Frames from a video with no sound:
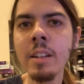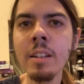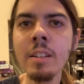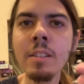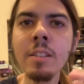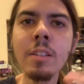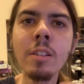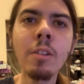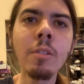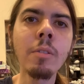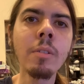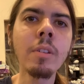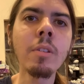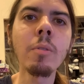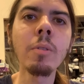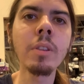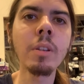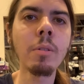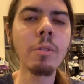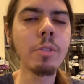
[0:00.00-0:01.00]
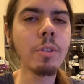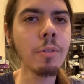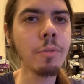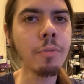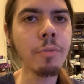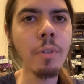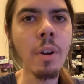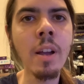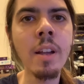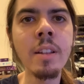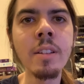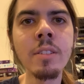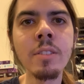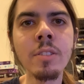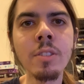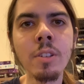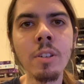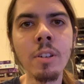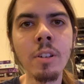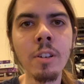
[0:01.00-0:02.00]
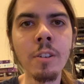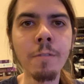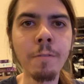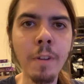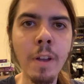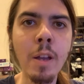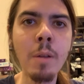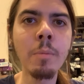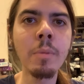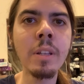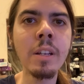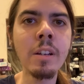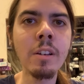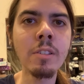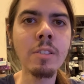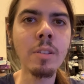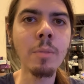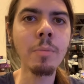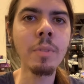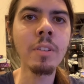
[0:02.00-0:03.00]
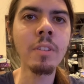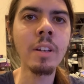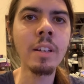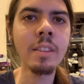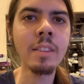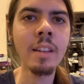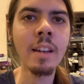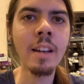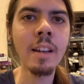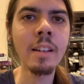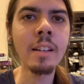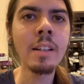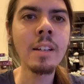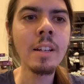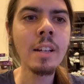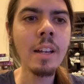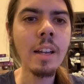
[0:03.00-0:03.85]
and, going there with your friends or family or something like that,